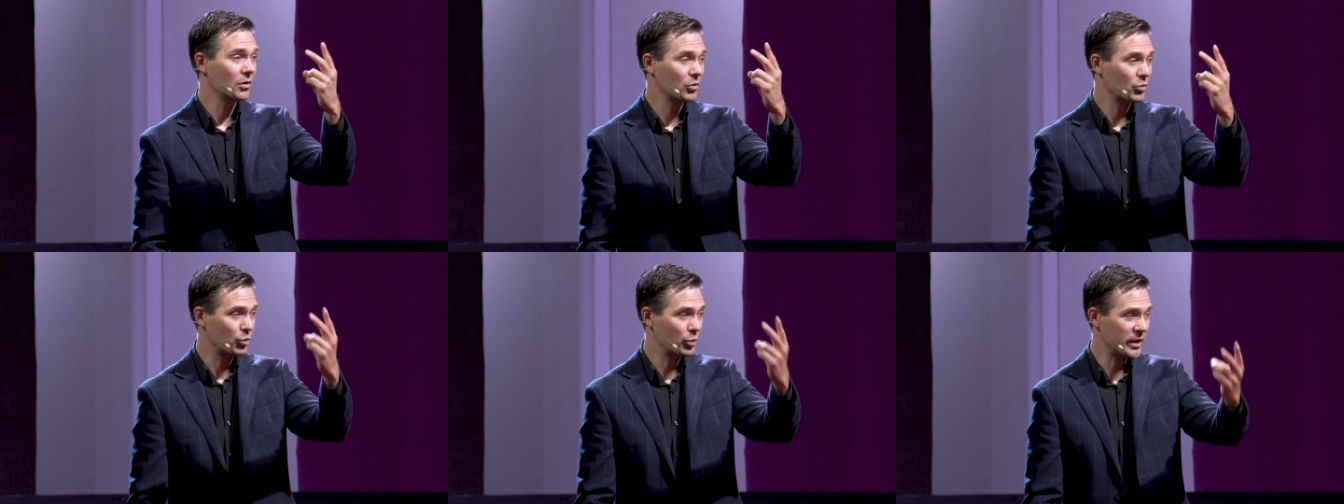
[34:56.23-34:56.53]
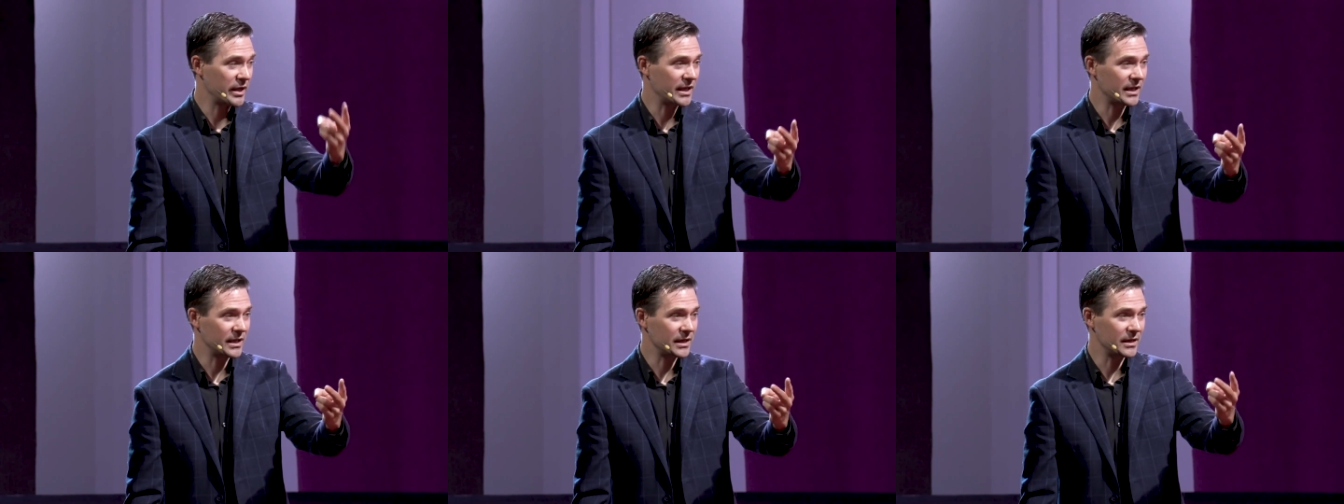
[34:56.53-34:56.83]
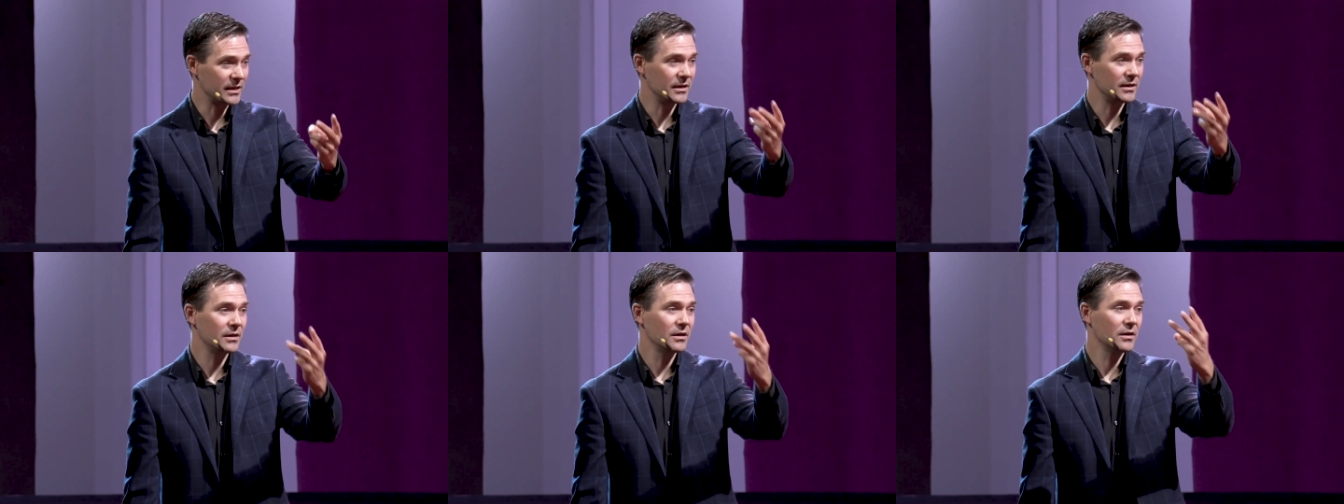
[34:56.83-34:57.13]

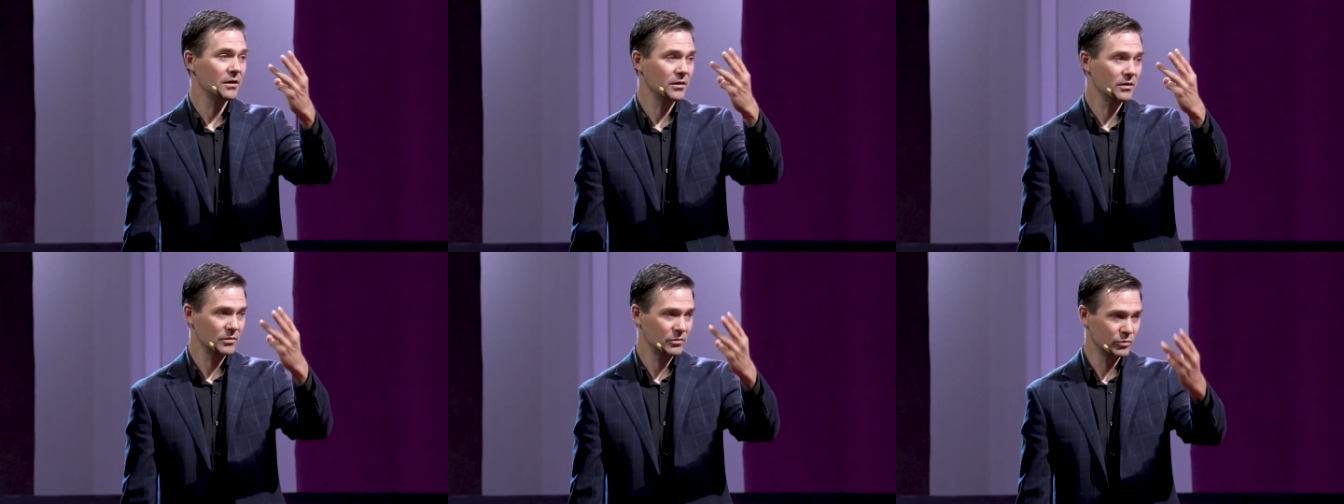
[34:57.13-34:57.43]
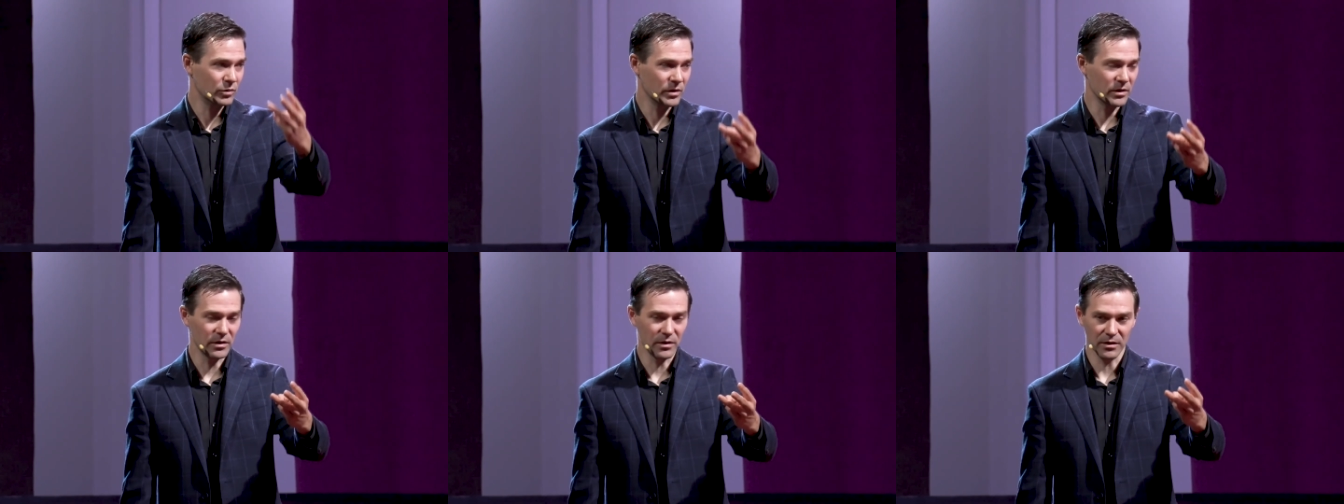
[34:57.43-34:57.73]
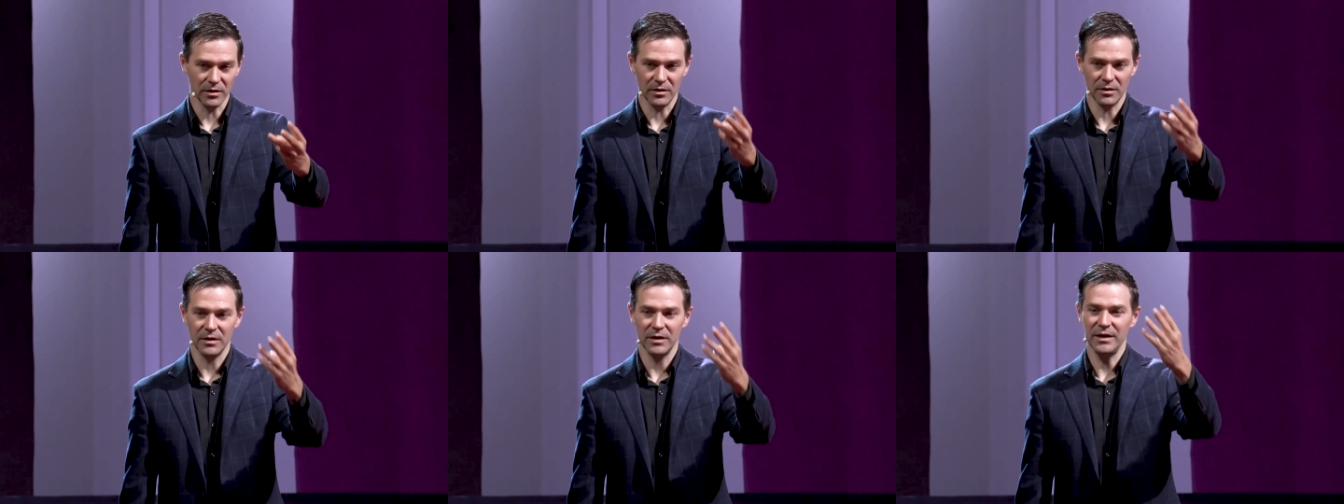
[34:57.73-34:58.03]
we
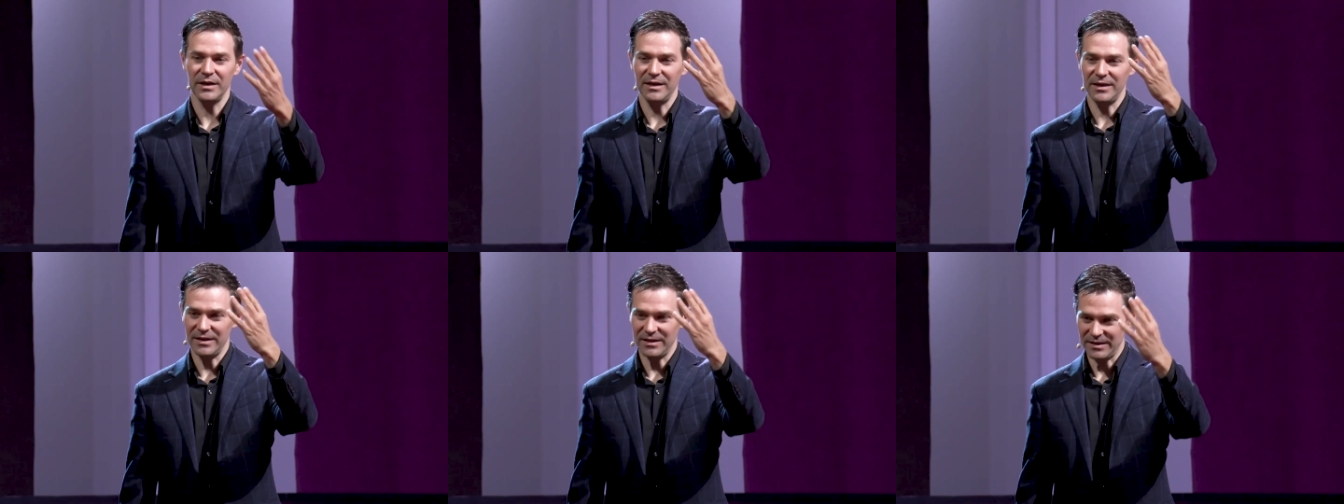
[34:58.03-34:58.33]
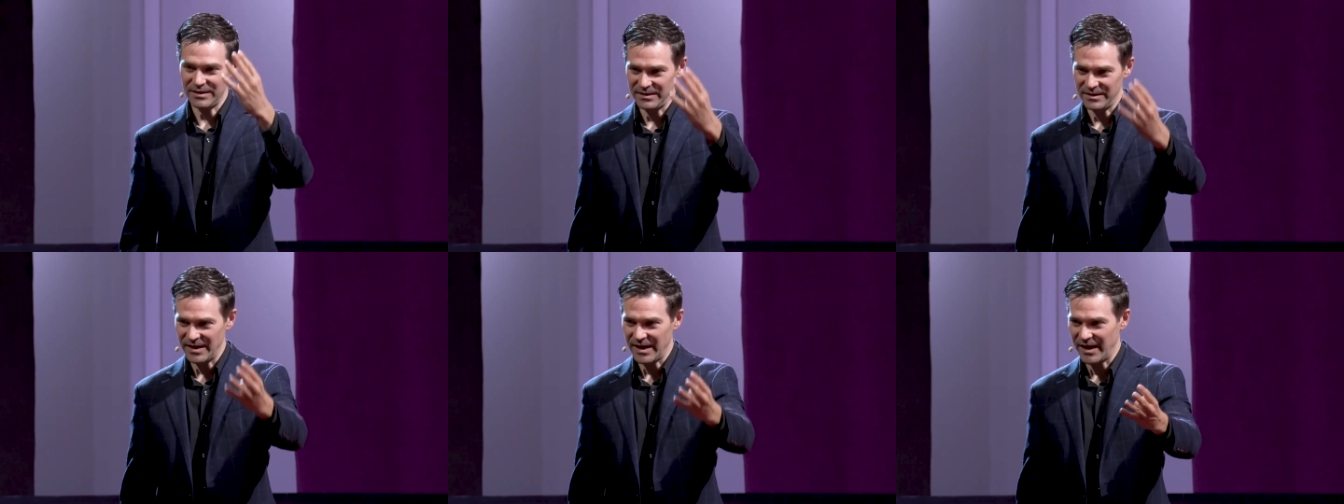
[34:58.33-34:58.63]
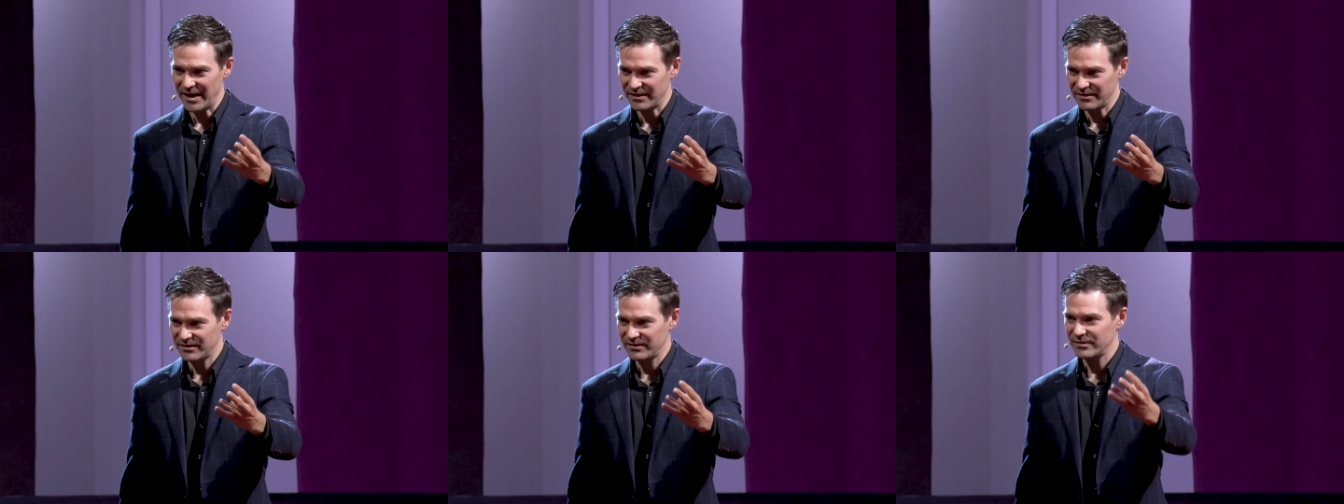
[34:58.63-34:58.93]
were
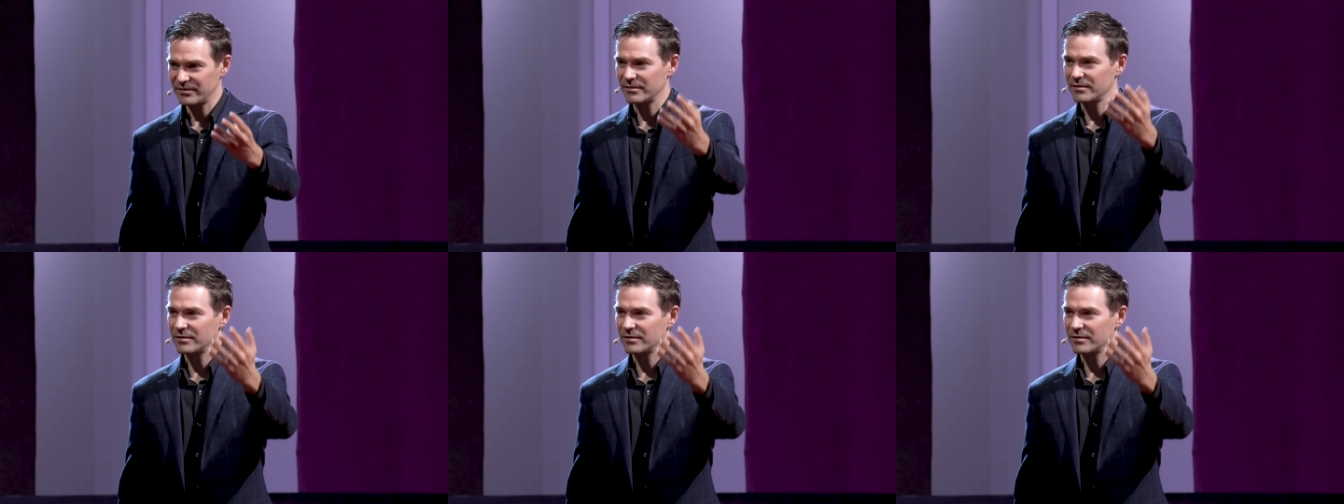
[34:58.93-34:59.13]
yet